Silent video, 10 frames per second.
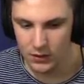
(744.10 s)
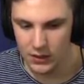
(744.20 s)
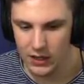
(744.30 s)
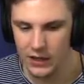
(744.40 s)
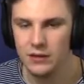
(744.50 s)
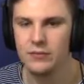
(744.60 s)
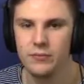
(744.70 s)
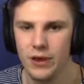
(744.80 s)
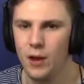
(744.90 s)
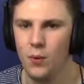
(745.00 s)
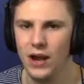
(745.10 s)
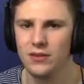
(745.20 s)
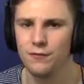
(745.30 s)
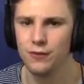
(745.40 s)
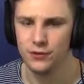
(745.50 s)
Okay. Yeah,
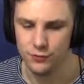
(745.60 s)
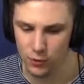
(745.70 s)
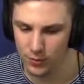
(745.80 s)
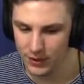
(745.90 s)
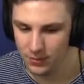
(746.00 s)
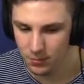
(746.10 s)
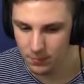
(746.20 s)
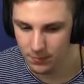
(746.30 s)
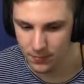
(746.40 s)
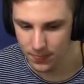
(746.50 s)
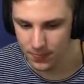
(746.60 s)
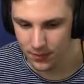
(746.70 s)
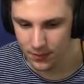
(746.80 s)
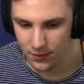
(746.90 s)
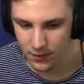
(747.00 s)
whack the fridge for me.
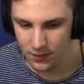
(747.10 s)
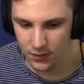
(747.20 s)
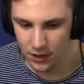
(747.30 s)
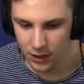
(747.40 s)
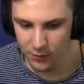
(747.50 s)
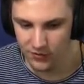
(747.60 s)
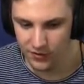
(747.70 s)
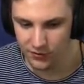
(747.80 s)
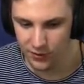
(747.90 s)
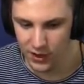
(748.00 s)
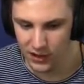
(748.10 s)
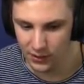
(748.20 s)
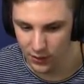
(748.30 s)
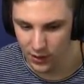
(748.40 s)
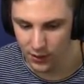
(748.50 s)
Help a sister
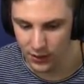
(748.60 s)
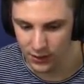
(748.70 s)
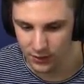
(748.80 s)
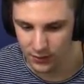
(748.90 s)
out here, Ellie.